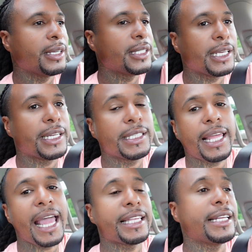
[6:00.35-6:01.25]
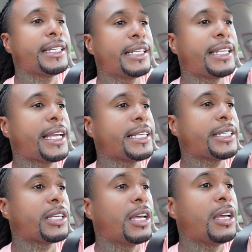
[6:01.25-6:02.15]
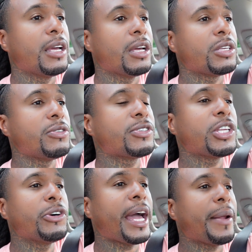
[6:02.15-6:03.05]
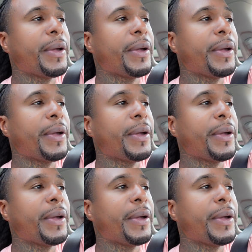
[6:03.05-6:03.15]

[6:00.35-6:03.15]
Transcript: Shit, it's, at the end of the day, it's, you still gotta